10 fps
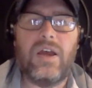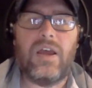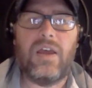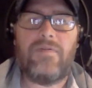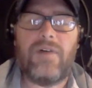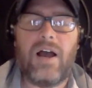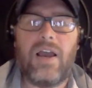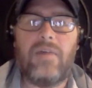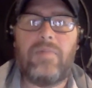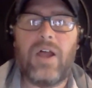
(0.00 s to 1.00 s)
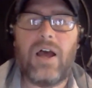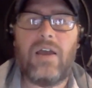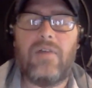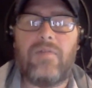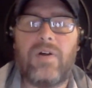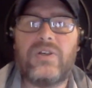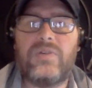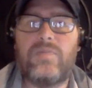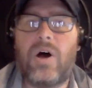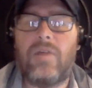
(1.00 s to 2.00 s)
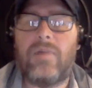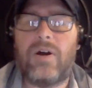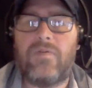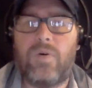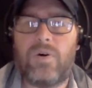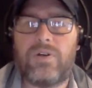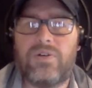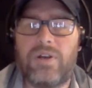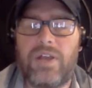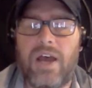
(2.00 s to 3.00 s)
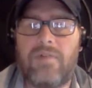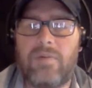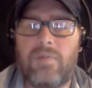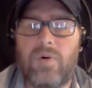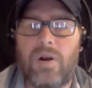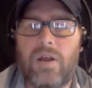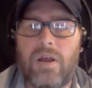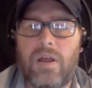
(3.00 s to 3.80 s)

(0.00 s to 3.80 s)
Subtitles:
If I apply a very small amount of force to a diving board,